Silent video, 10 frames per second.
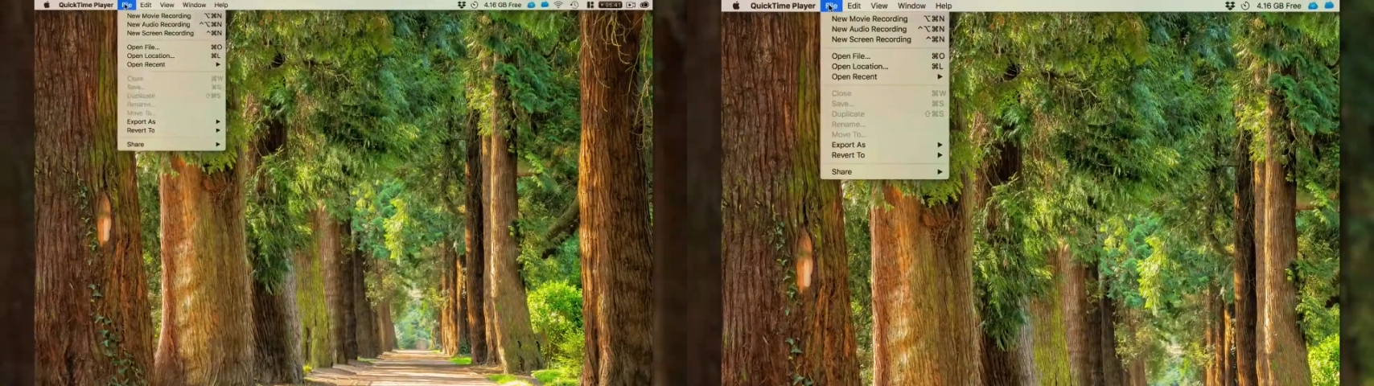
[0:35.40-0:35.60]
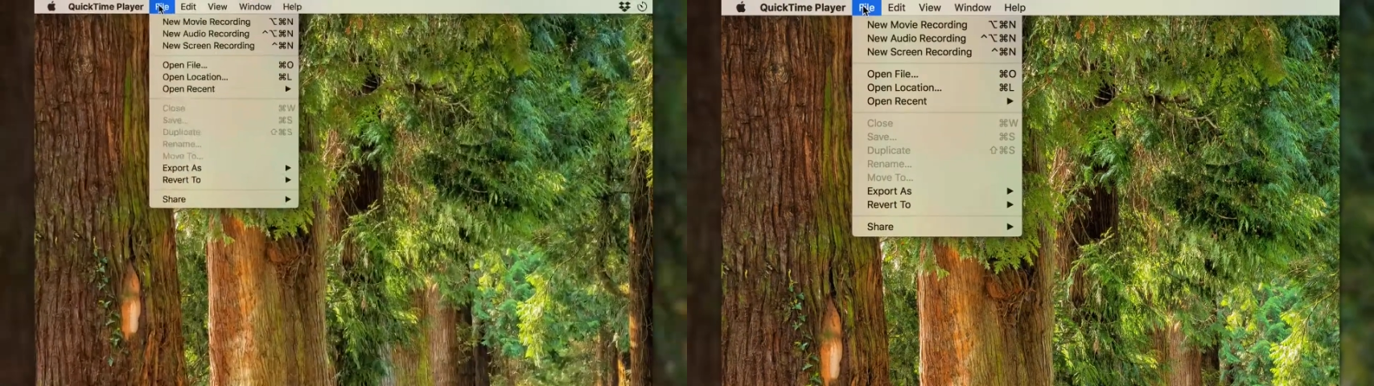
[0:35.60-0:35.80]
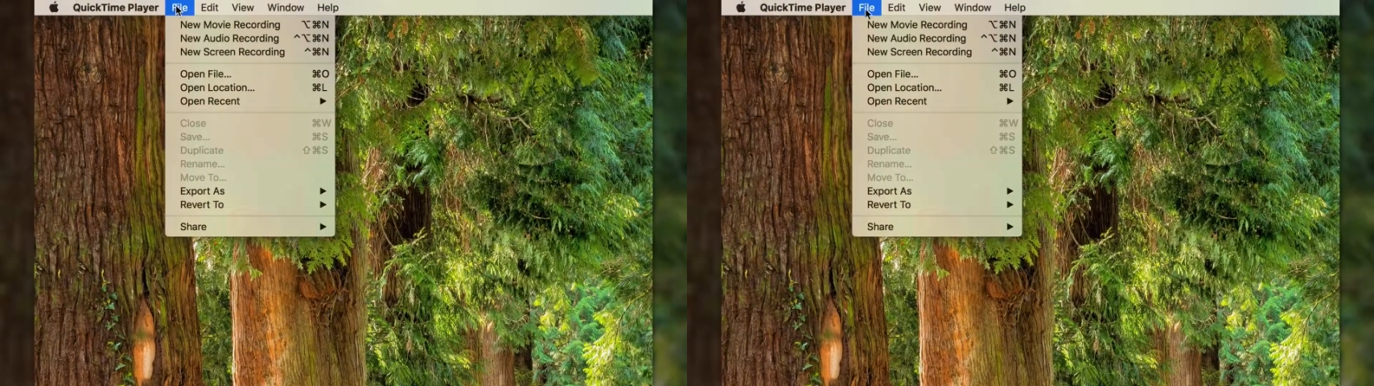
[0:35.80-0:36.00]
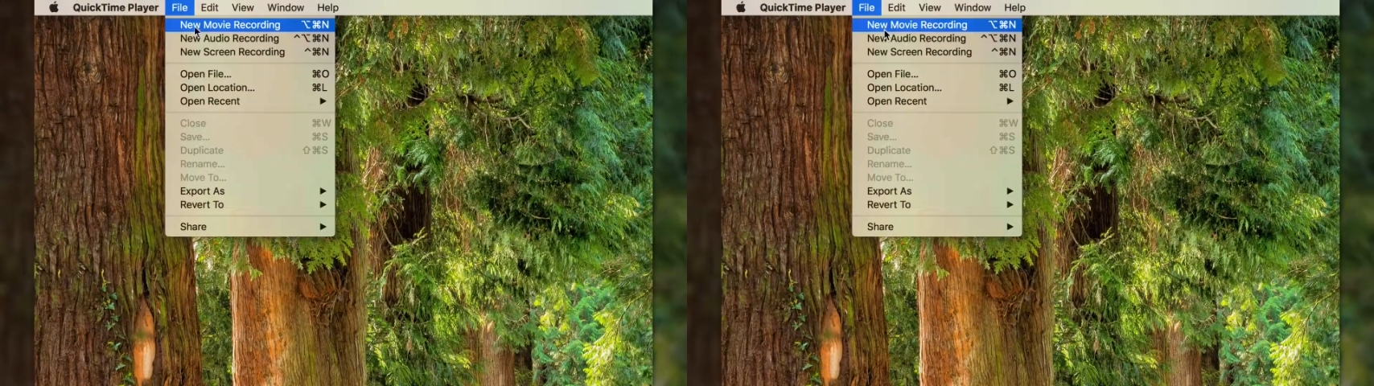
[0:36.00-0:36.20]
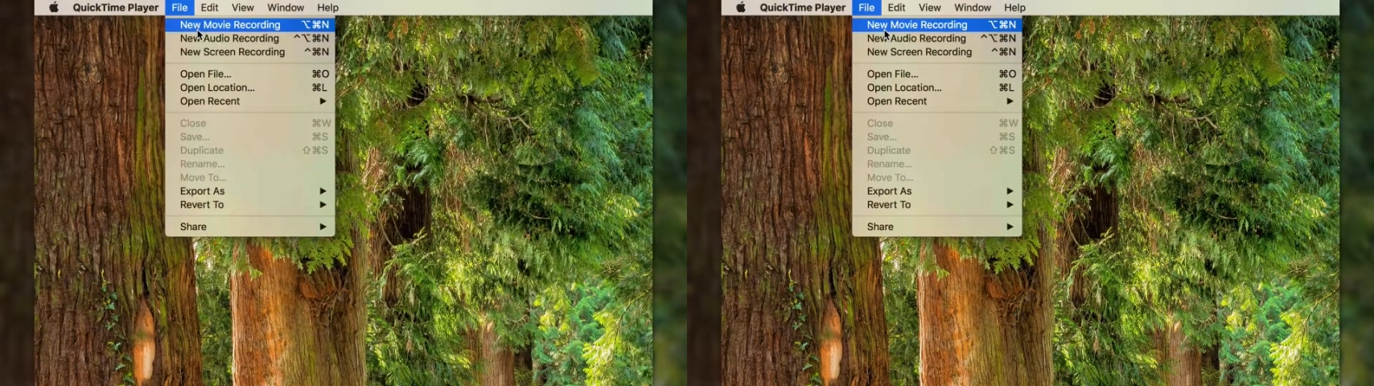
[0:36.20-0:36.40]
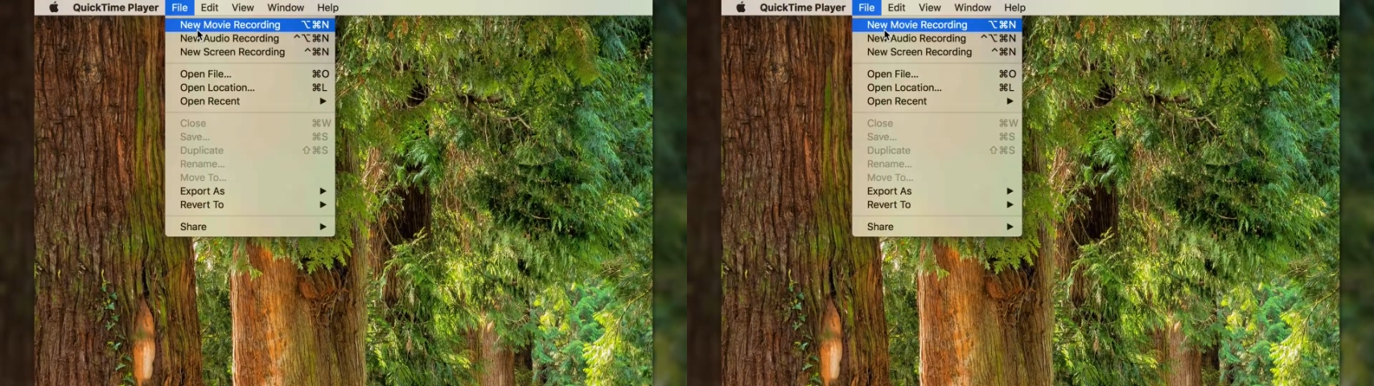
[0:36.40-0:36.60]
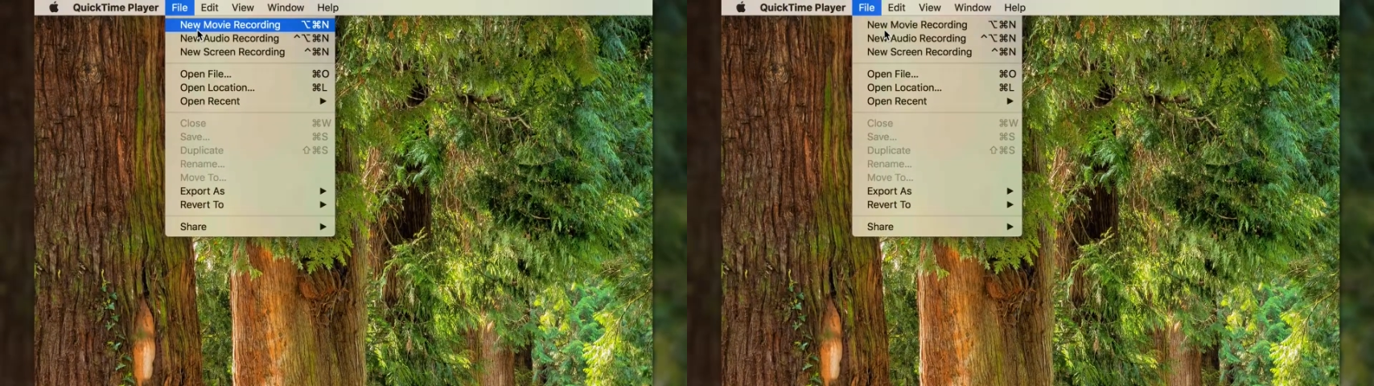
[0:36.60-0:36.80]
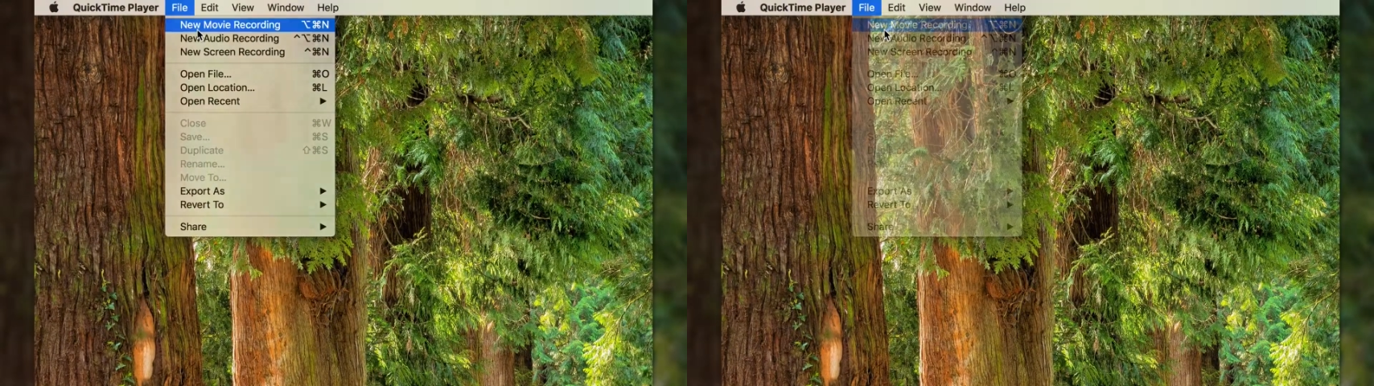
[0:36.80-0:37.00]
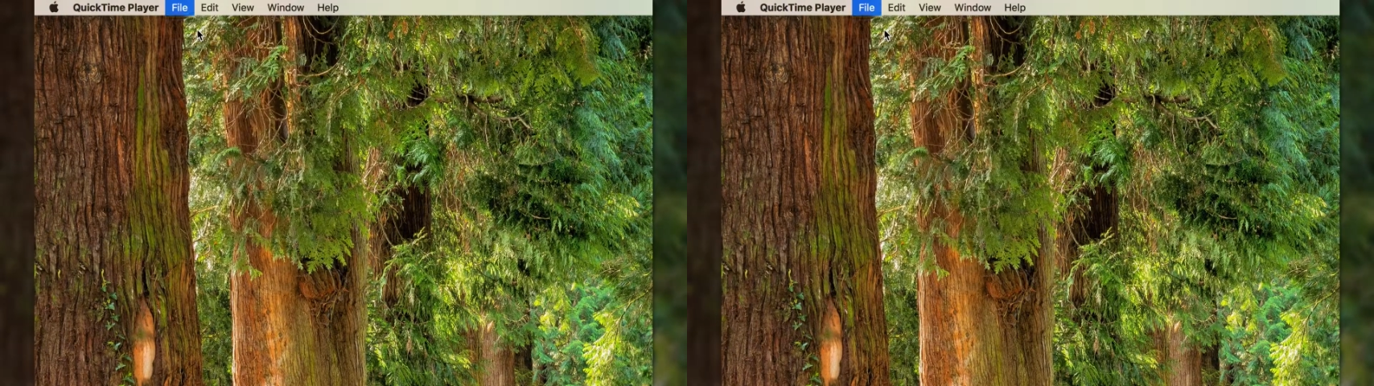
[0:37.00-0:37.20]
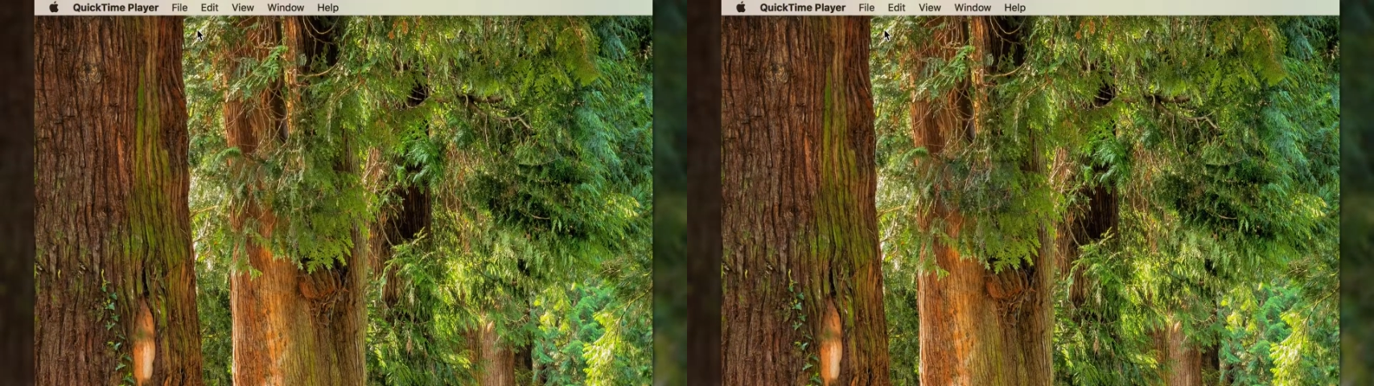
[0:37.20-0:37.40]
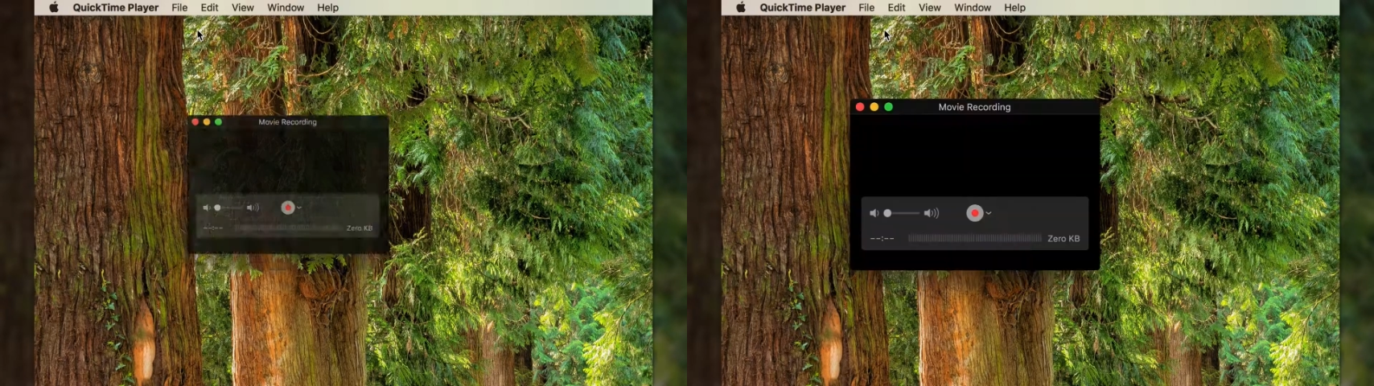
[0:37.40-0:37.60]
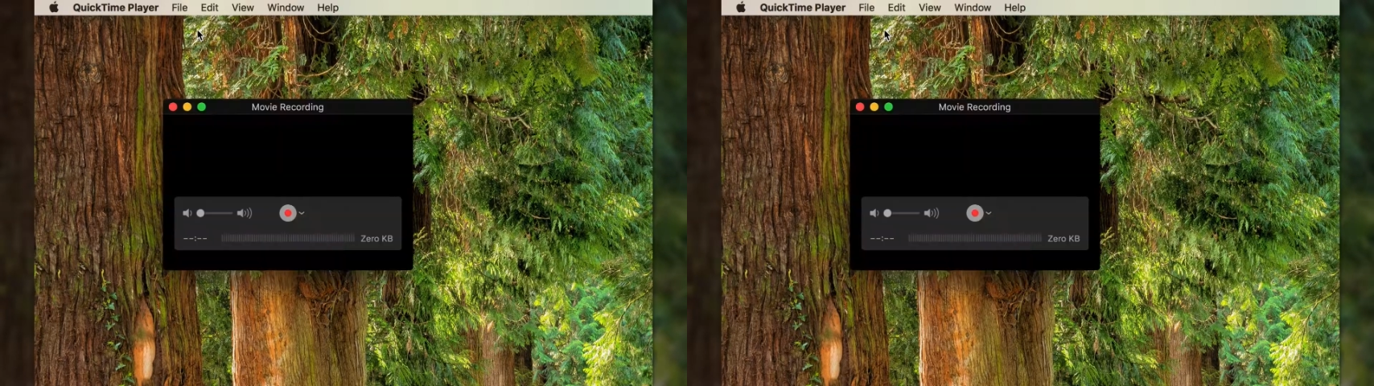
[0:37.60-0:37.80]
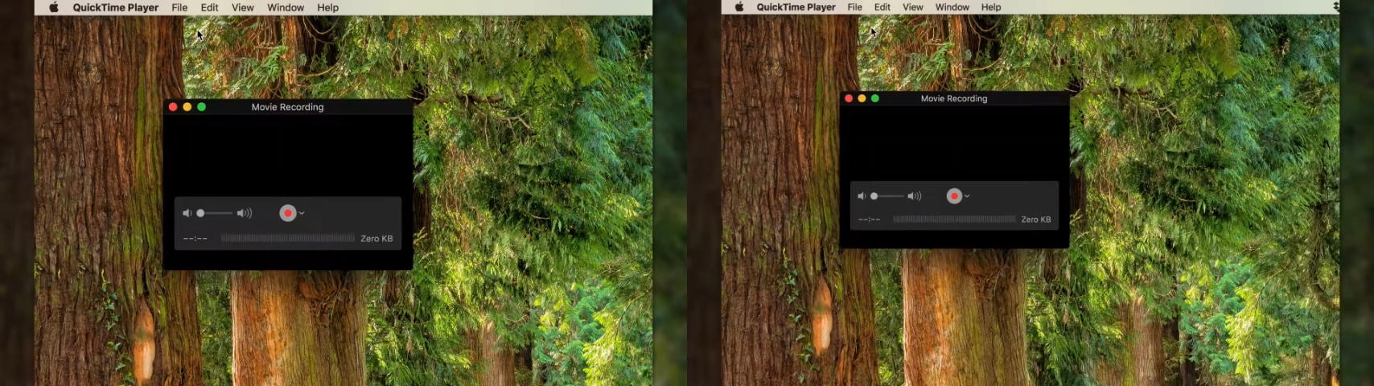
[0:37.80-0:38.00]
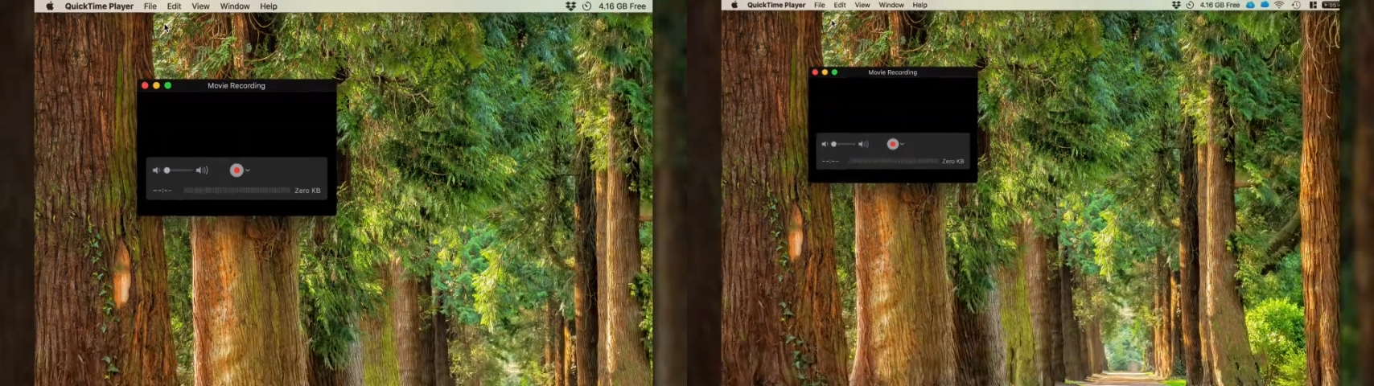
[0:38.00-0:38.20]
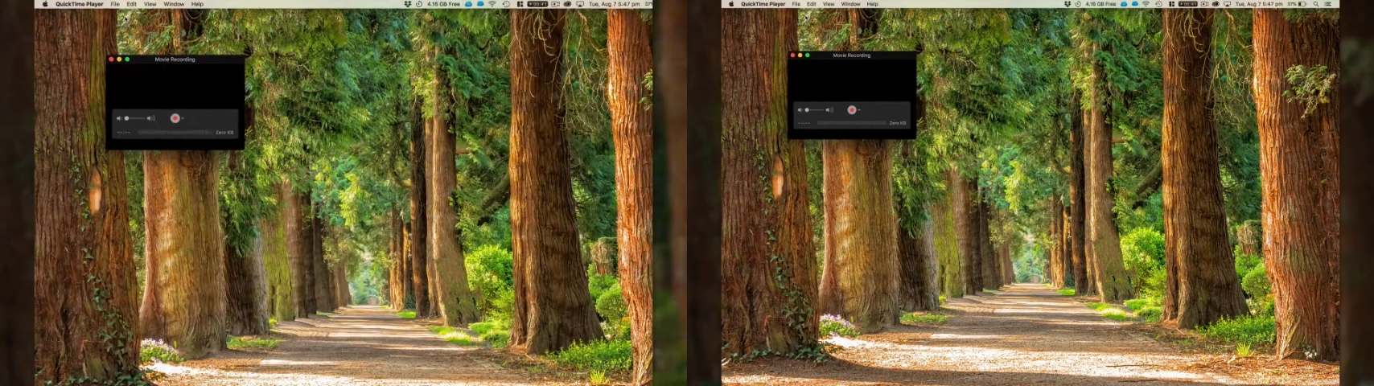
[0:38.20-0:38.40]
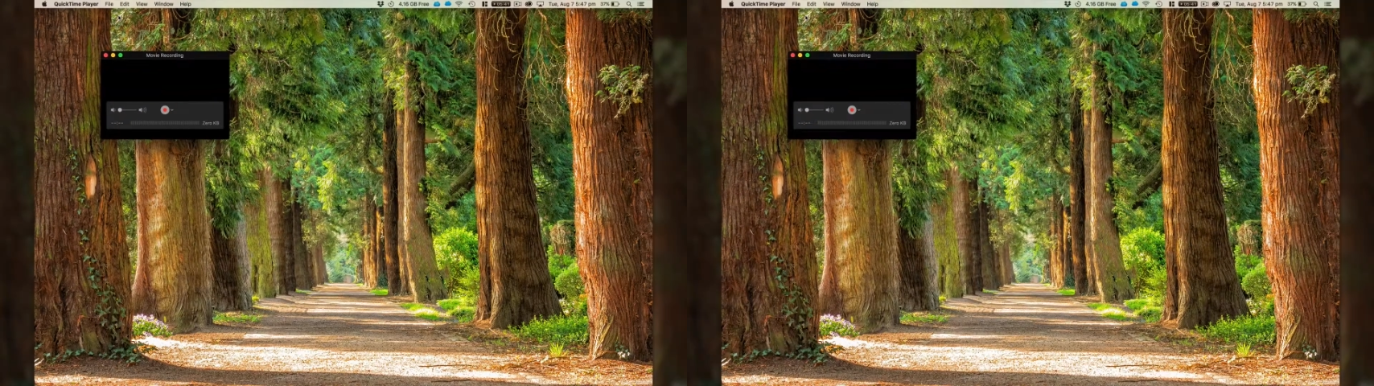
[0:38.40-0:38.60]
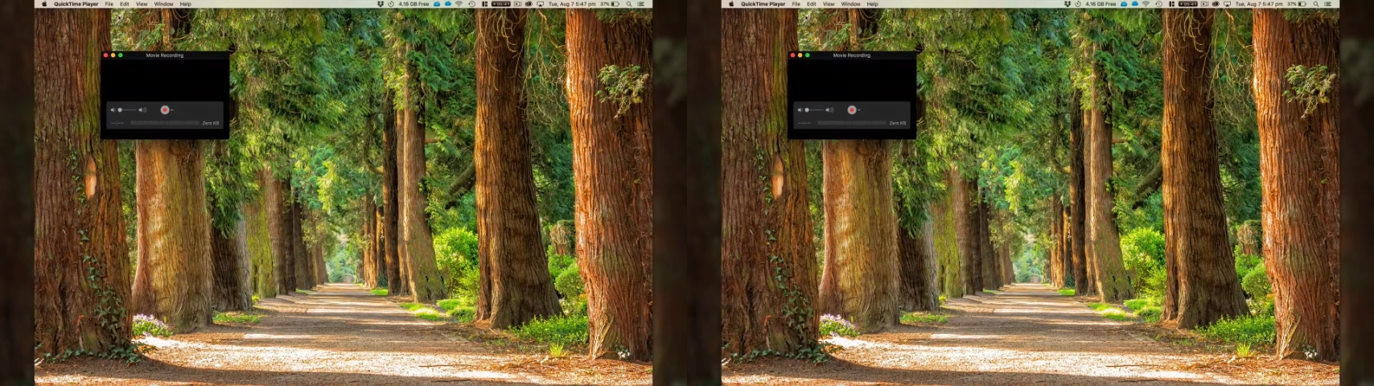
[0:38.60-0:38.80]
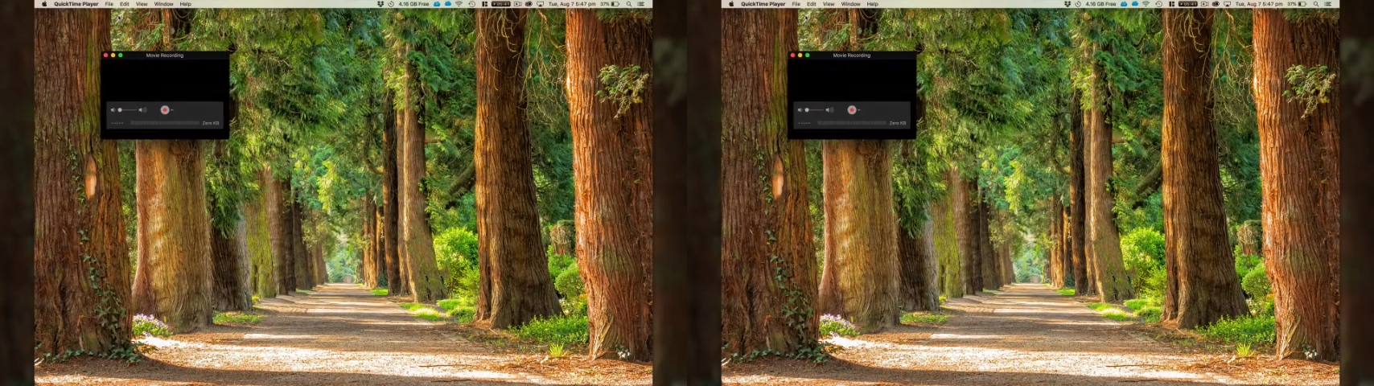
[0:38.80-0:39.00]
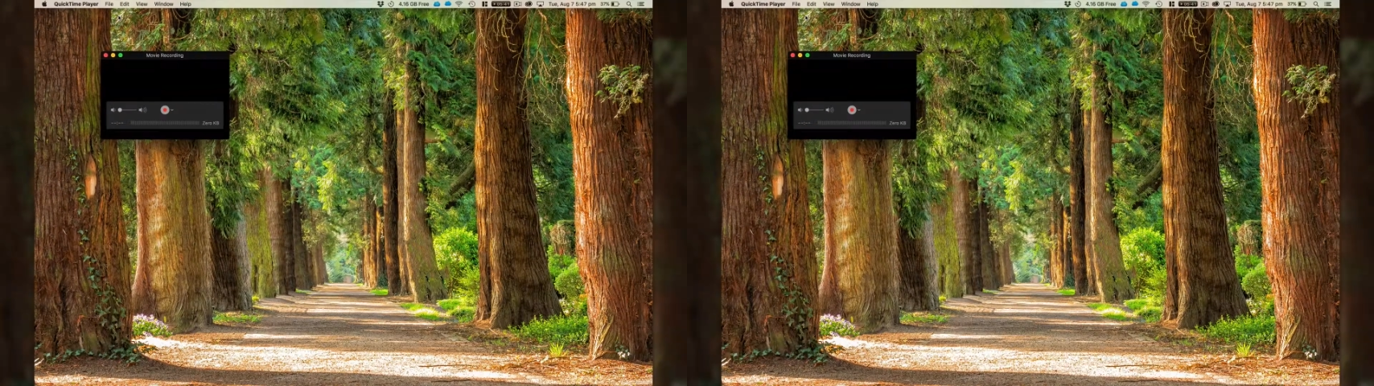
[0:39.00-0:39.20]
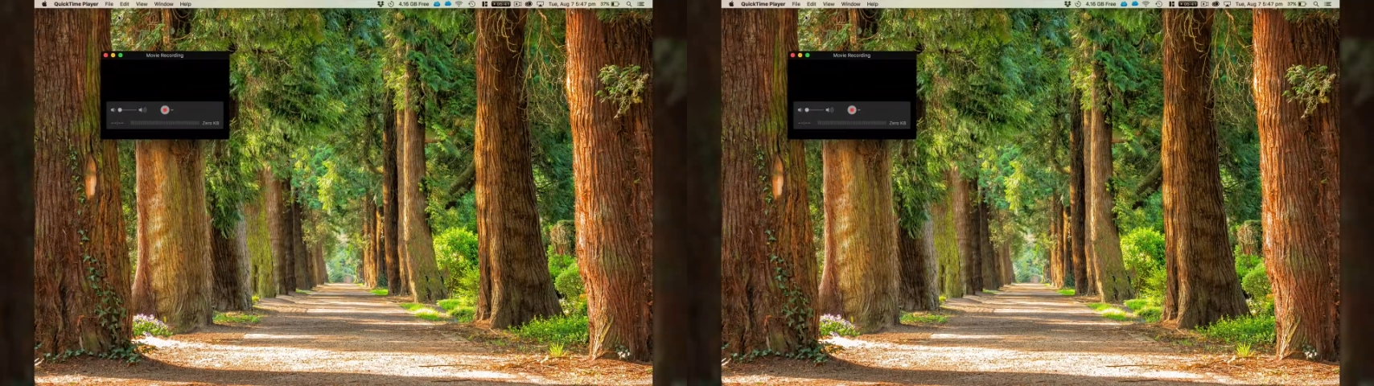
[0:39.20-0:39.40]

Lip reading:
(no speaker visible)